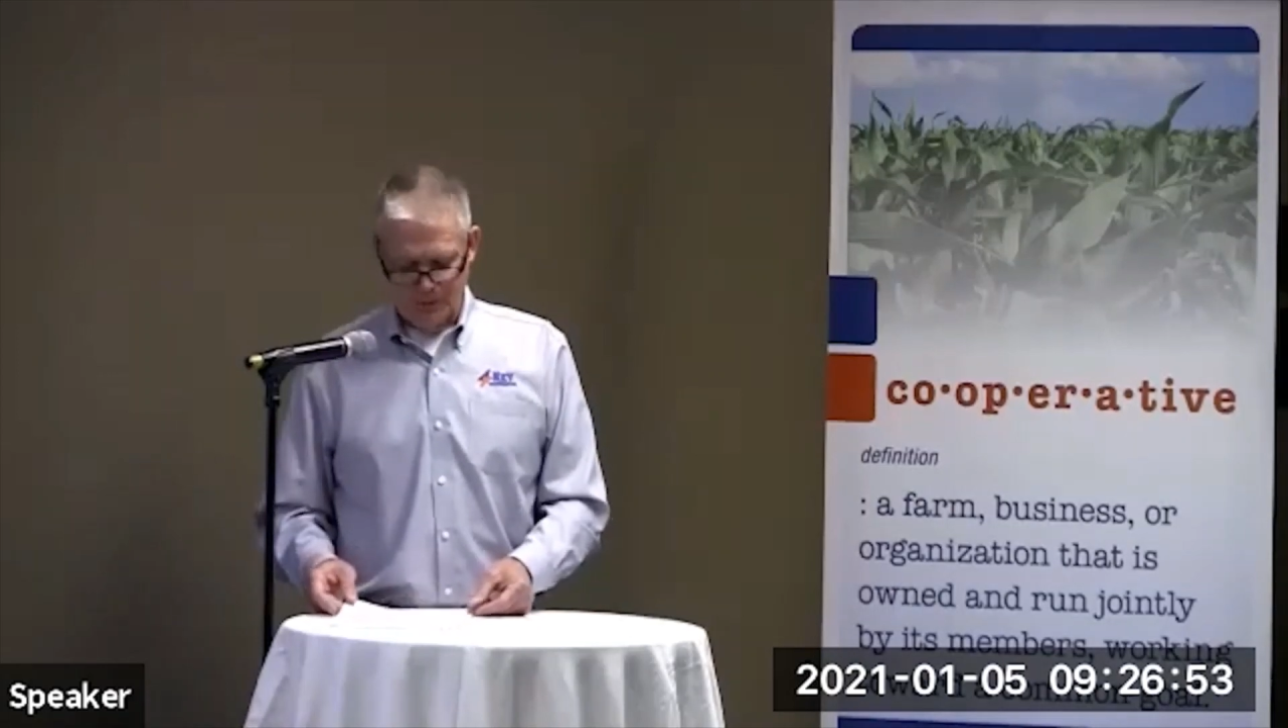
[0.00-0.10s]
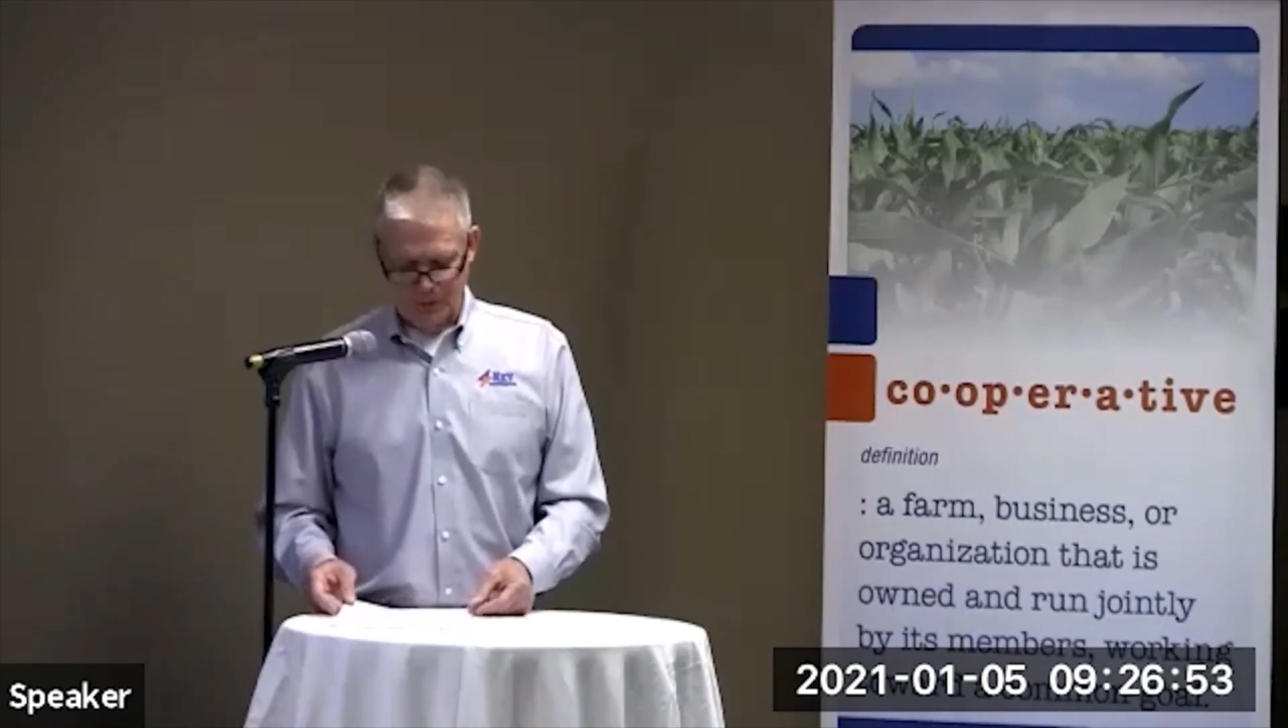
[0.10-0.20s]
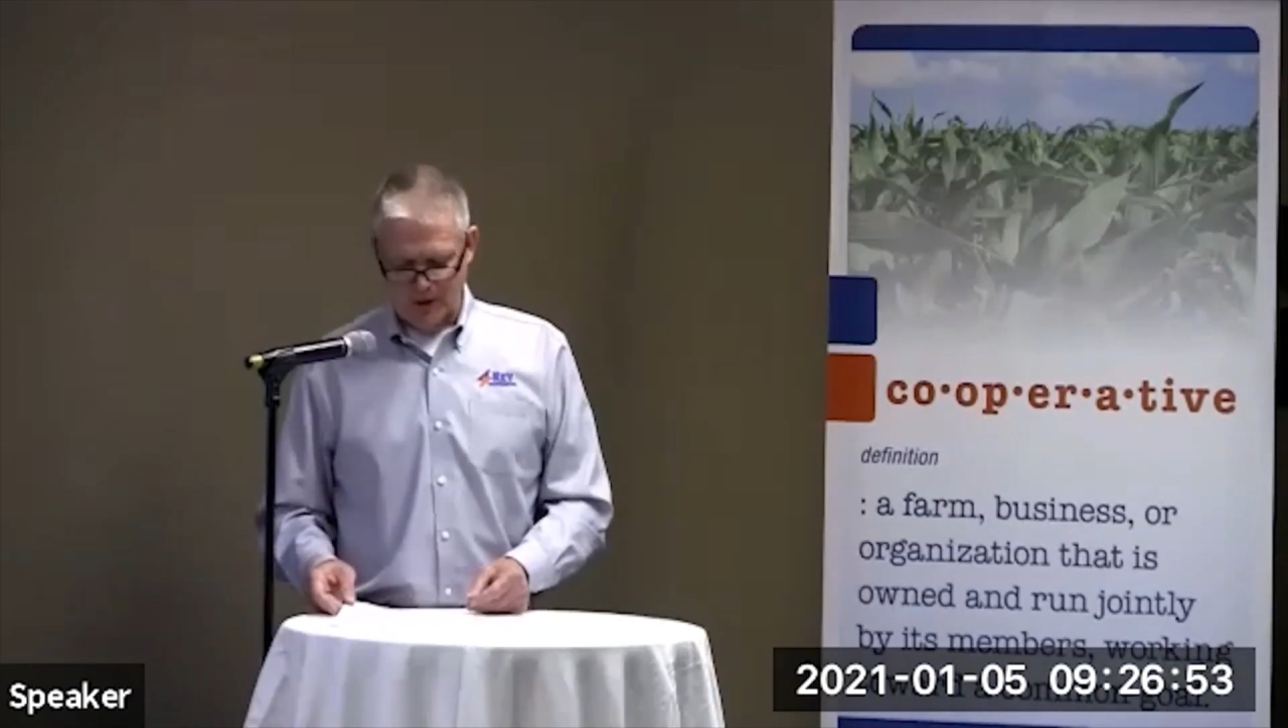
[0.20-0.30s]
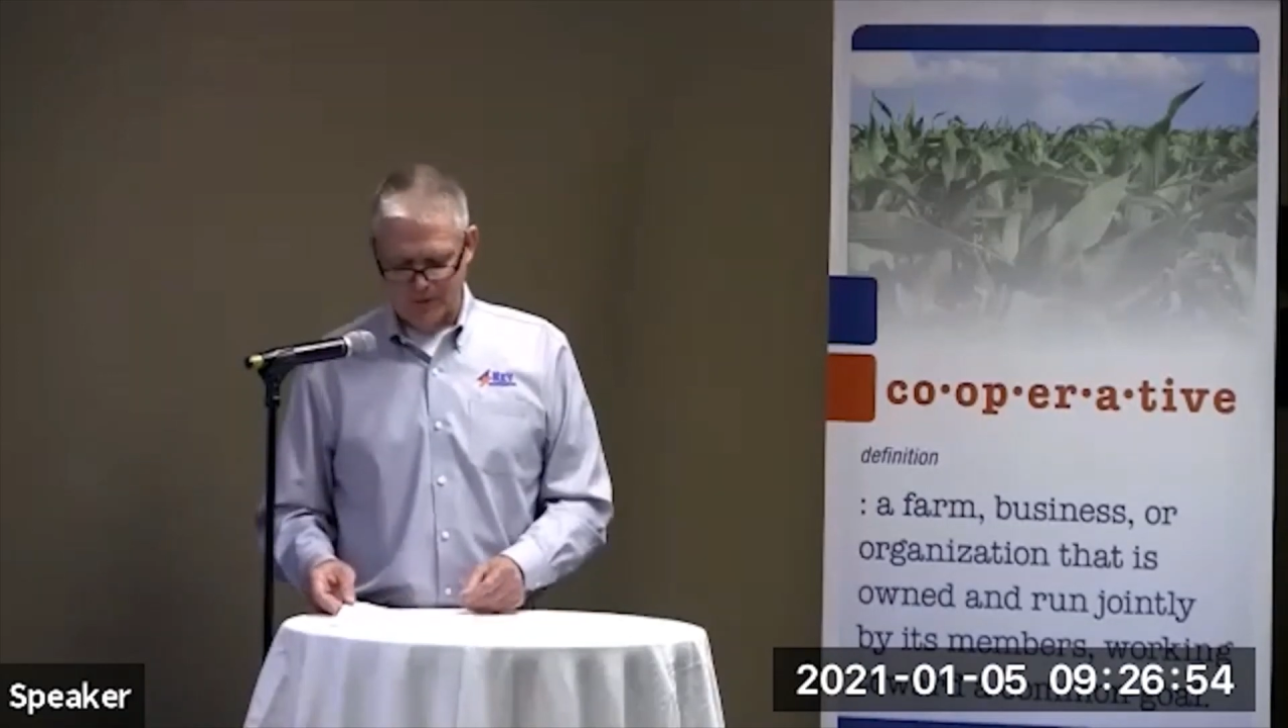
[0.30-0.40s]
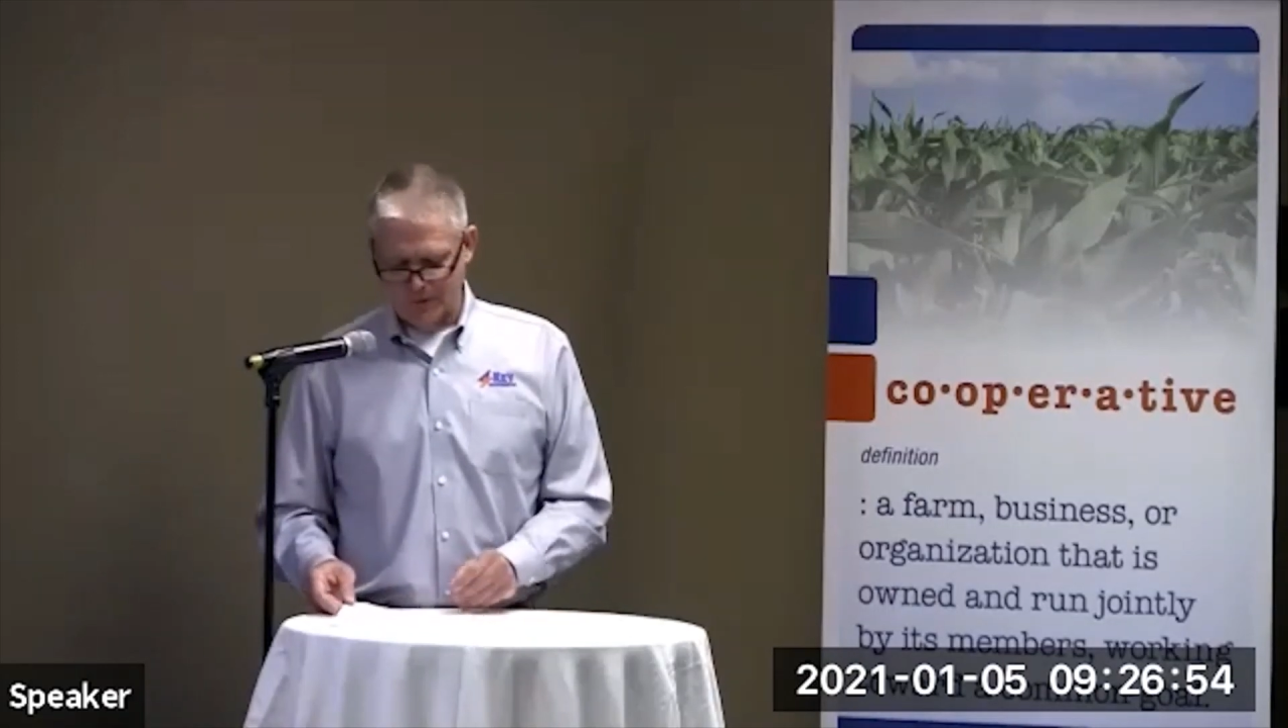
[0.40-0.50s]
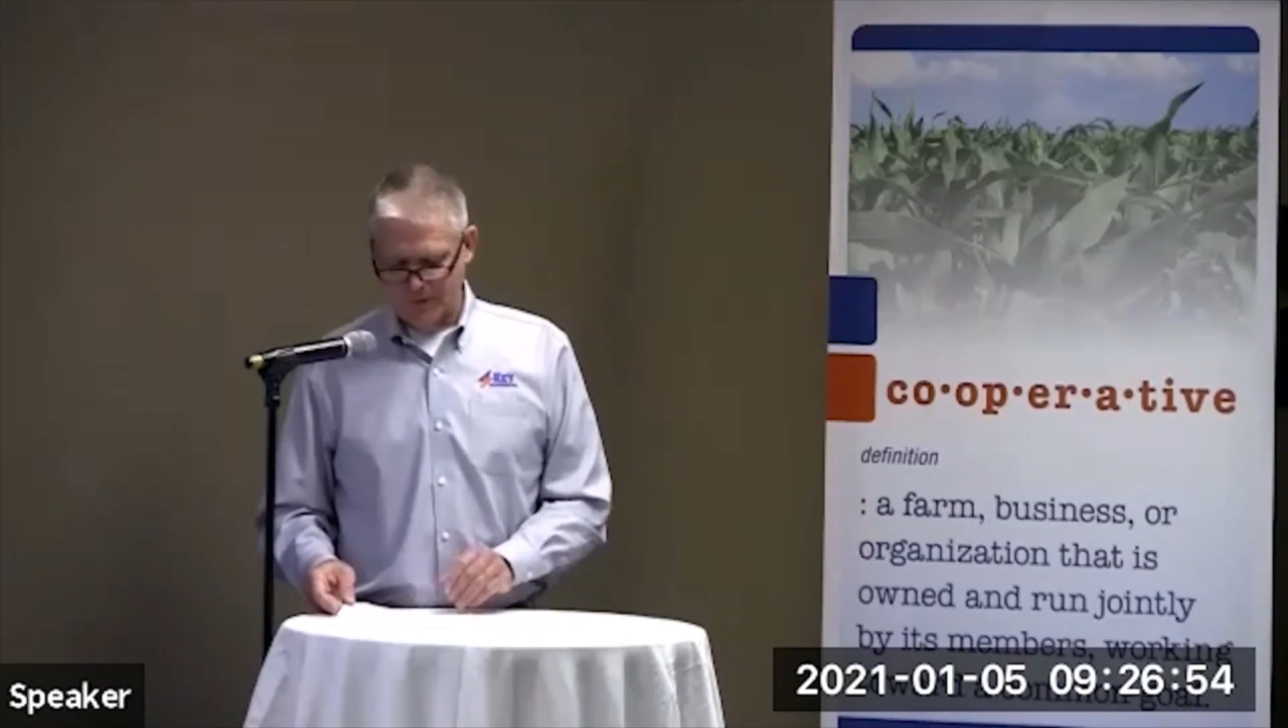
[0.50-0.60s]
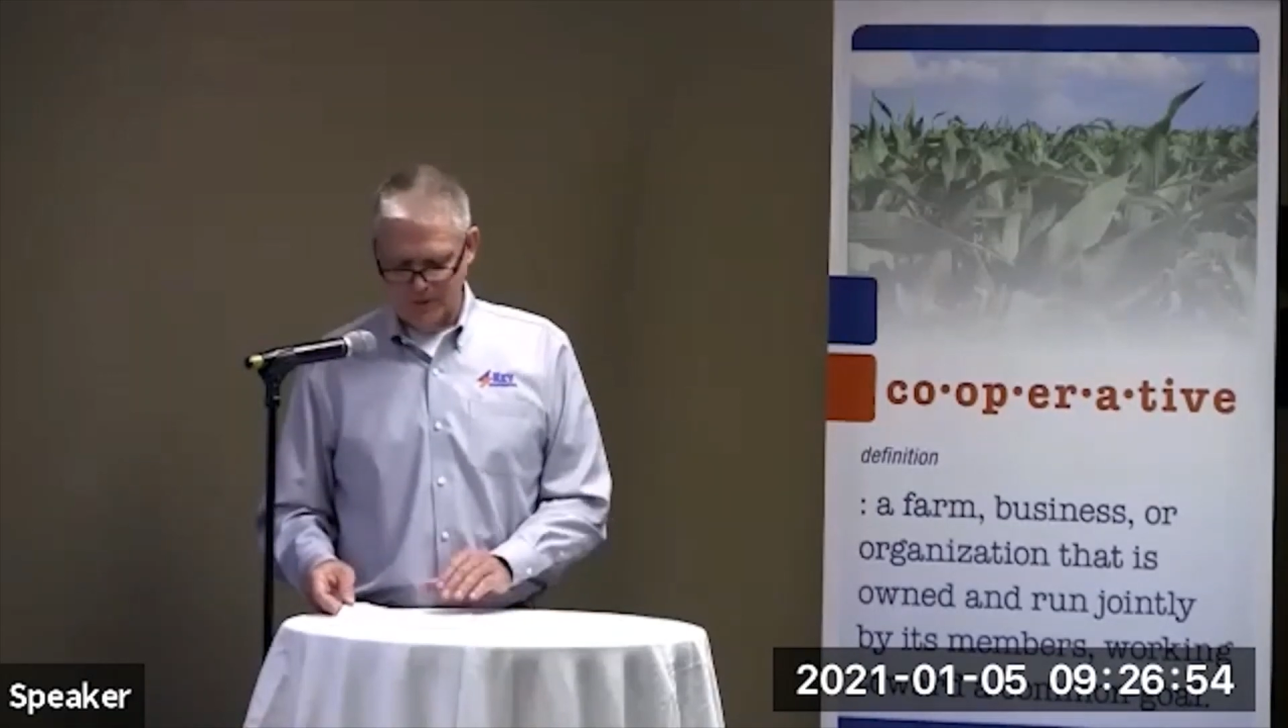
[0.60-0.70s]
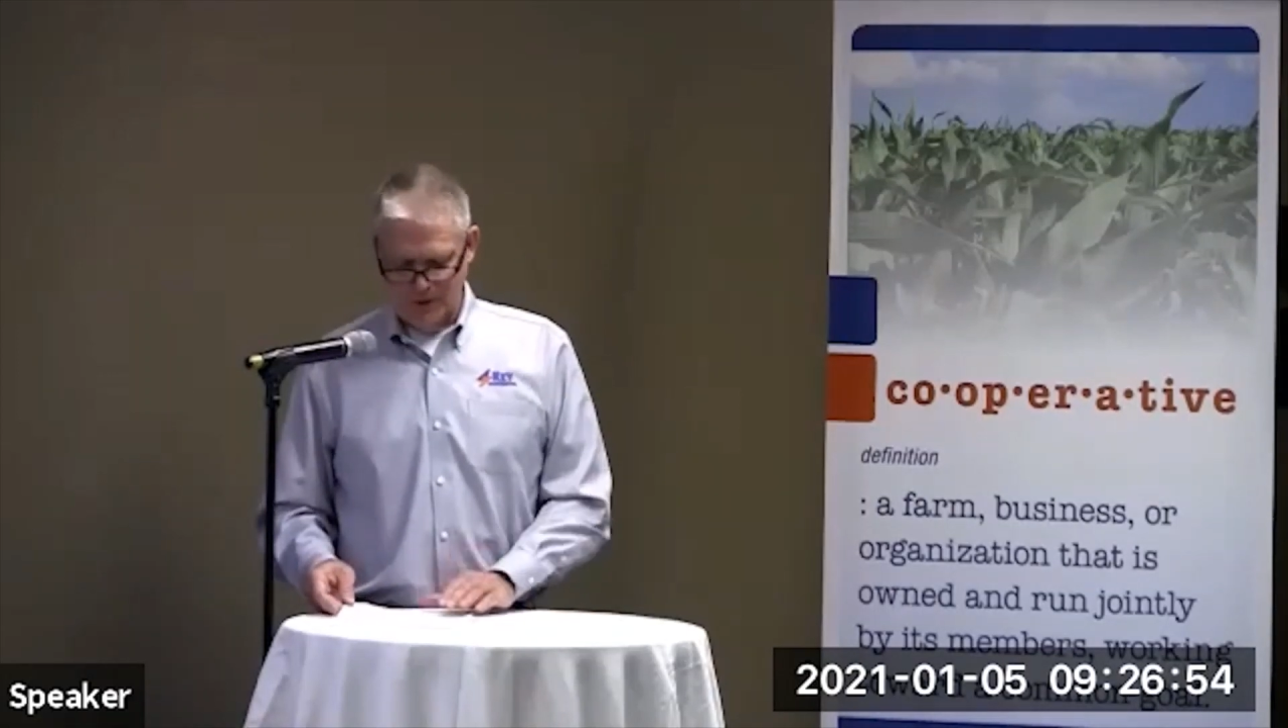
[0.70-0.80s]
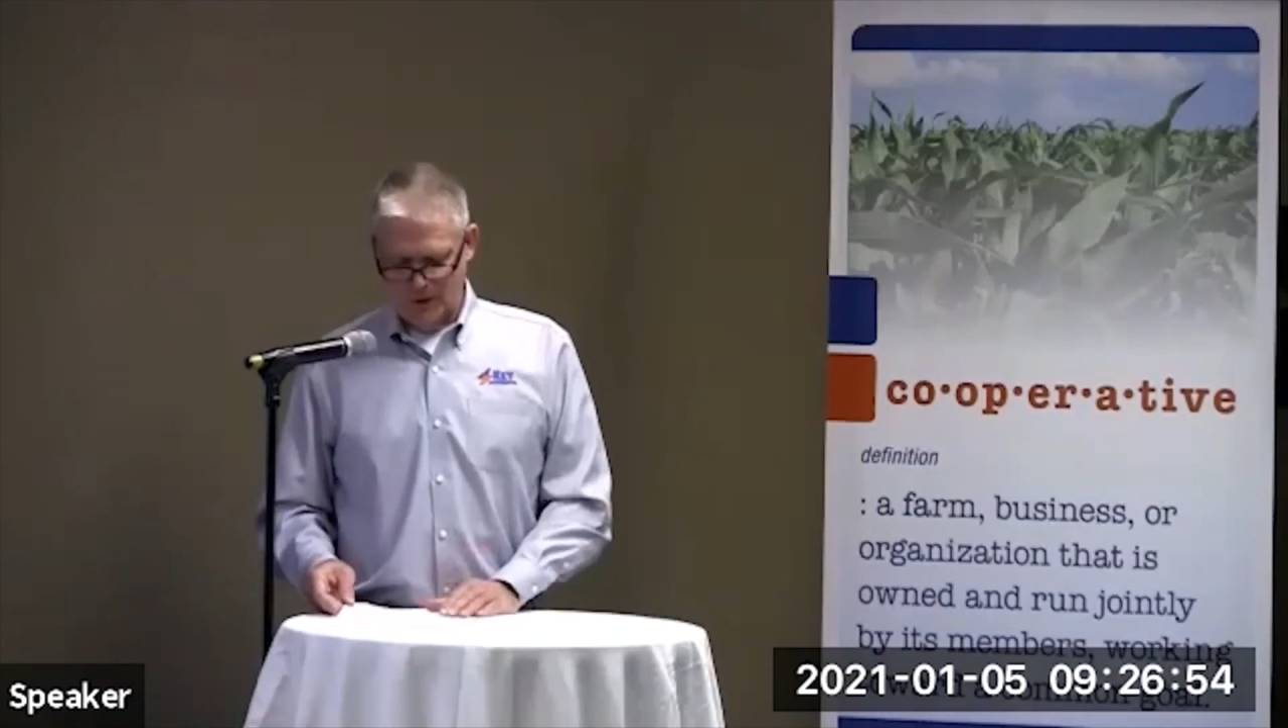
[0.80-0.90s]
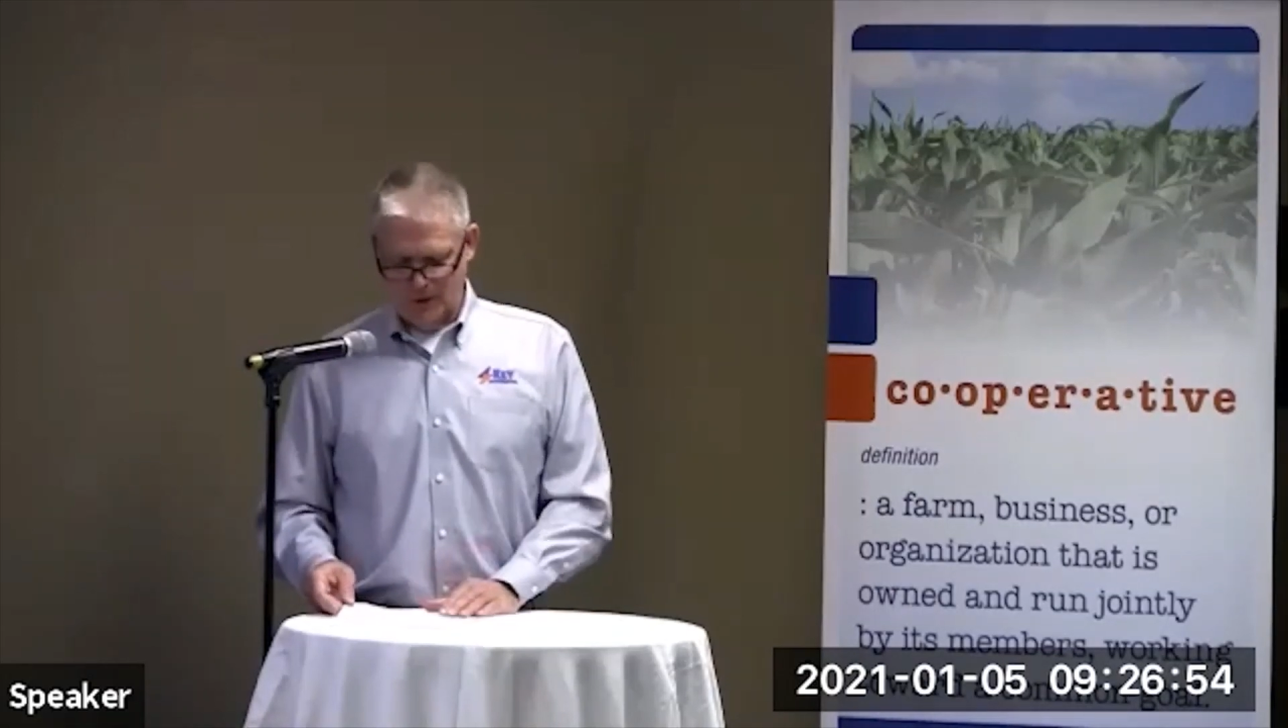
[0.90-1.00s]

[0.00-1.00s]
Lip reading: be amazed